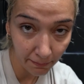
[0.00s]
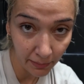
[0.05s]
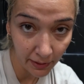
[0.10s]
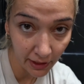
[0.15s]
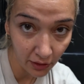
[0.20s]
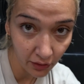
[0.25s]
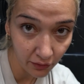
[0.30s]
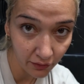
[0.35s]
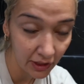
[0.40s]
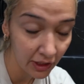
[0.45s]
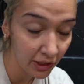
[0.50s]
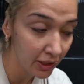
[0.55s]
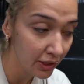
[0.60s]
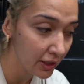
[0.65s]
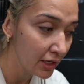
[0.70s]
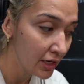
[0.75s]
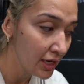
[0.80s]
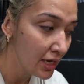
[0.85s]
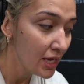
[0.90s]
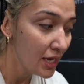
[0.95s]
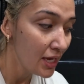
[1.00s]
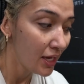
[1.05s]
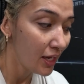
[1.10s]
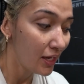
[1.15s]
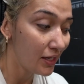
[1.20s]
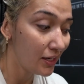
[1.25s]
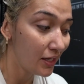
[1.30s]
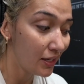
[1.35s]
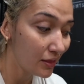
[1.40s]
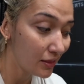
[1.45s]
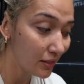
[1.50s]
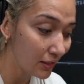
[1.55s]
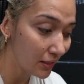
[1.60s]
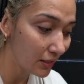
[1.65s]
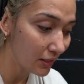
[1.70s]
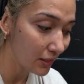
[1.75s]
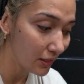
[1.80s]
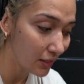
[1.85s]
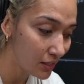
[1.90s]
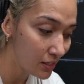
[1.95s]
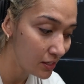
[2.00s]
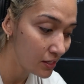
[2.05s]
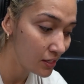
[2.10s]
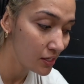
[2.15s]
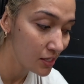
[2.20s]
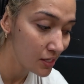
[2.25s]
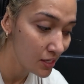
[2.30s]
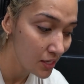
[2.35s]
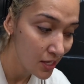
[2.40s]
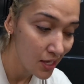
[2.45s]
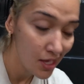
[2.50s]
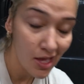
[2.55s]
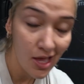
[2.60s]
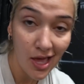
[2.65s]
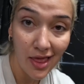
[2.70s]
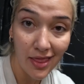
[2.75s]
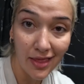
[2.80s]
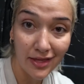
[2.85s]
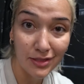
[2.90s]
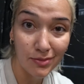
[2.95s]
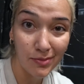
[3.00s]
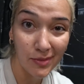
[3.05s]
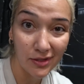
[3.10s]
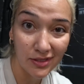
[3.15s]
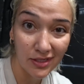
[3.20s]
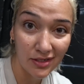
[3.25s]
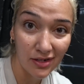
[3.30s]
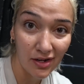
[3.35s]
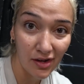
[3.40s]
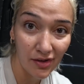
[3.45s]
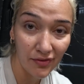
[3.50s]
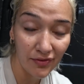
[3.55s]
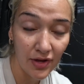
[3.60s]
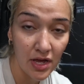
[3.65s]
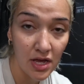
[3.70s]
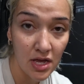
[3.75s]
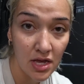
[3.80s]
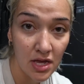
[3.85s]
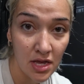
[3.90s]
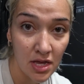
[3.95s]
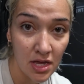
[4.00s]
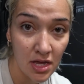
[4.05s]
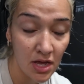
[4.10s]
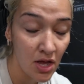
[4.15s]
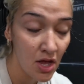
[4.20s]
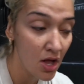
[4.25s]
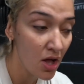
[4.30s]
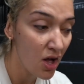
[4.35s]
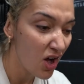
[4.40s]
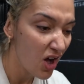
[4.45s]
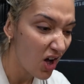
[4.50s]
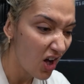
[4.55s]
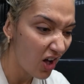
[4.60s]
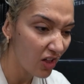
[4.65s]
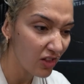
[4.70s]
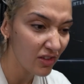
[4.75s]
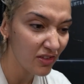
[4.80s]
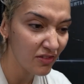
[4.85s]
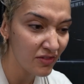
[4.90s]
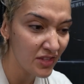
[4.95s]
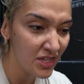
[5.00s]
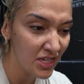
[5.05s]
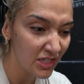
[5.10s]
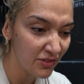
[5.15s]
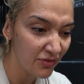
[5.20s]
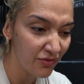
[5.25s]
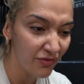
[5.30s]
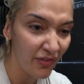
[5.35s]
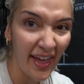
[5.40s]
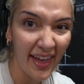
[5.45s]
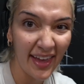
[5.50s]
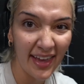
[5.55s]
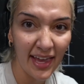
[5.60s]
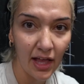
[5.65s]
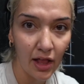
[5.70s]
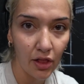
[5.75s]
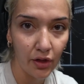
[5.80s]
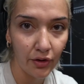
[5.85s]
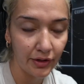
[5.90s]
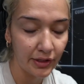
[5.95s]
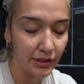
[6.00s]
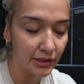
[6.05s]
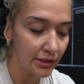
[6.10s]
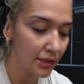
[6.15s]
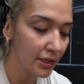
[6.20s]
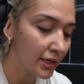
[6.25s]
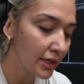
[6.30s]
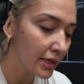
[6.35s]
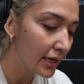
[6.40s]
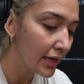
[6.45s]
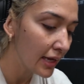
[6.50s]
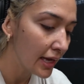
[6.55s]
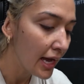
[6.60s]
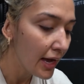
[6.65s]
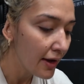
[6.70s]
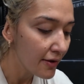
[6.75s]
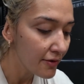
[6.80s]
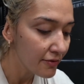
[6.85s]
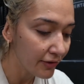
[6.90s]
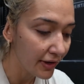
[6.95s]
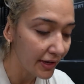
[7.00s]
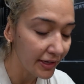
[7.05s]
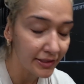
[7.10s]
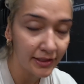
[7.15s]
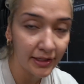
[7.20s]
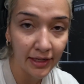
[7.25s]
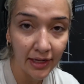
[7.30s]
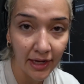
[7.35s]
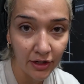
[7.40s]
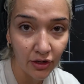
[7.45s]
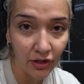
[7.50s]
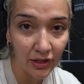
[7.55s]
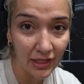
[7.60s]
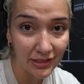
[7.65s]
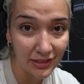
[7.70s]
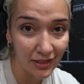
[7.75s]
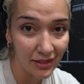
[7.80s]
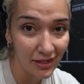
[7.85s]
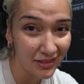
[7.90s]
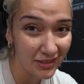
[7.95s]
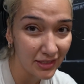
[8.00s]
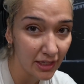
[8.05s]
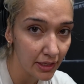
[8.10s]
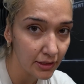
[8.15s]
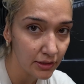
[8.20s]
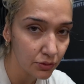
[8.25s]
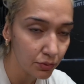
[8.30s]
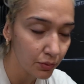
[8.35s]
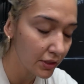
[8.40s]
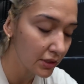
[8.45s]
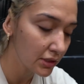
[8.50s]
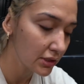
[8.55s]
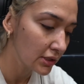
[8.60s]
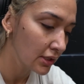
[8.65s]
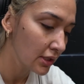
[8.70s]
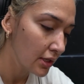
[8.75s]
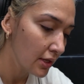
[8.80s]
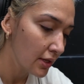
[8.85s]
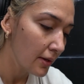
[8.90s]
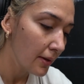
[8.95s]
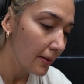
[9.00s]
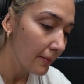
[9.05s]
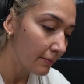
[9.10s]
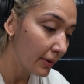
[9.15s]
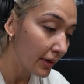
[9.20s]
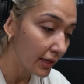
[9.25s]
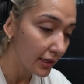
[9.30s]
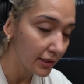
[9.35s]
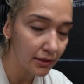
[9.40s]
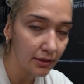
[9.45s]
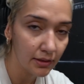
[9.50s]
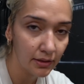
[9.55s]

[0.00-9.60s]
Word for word: pig over here. And I think that's melting off all of these fat calories. Fine, I know that's not how science works, but